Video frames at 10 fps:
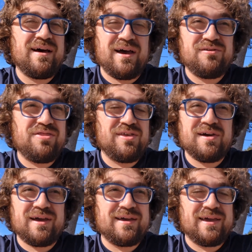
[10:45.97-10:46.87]
I don't
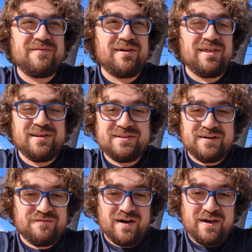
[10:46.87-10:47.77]
think I can give it less than
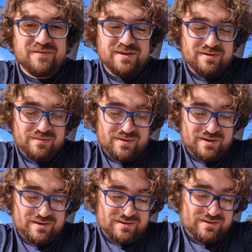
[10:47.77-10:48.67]
a 5 either,
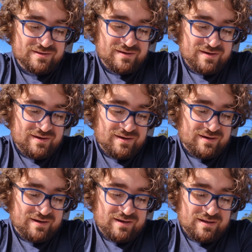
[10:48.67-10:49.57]
because
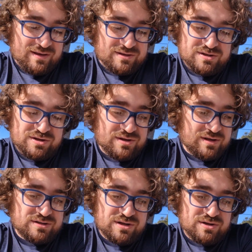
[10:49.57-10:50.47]
it's
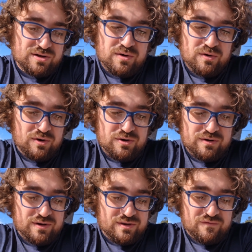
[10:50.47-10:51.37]
just so
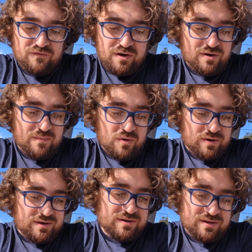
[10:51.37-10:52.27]
good. It's very
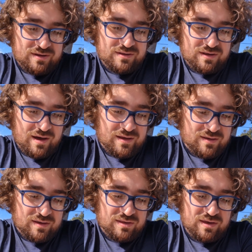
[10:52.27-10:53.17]
moist. It's got
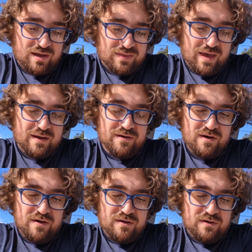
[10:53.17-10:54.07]
that
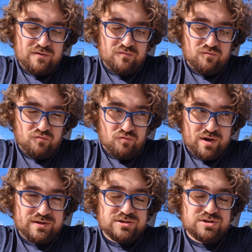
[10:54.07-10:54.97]

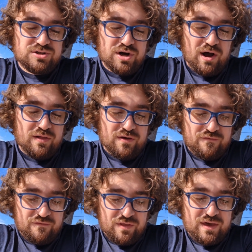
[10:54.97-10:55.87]
rich chocolate
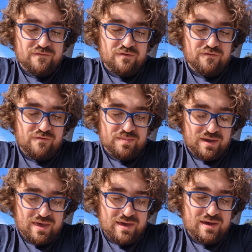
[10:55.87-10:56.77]
flavor from the
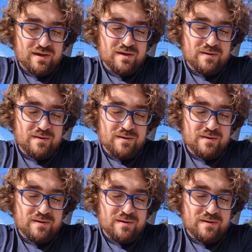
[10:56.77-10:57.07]
cake.